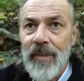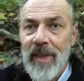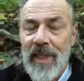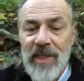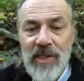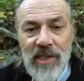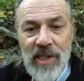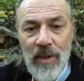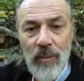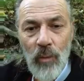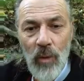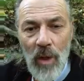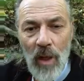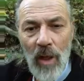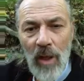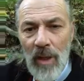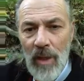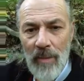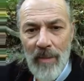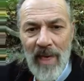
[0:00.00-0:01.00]
They said we're
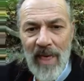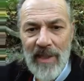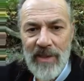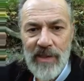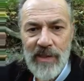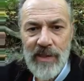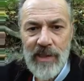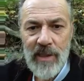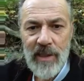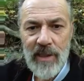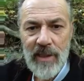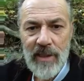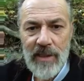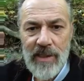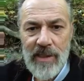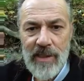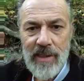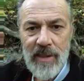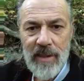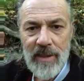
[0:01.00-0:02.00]
all about
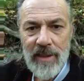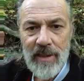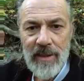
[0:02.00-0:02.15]
sex.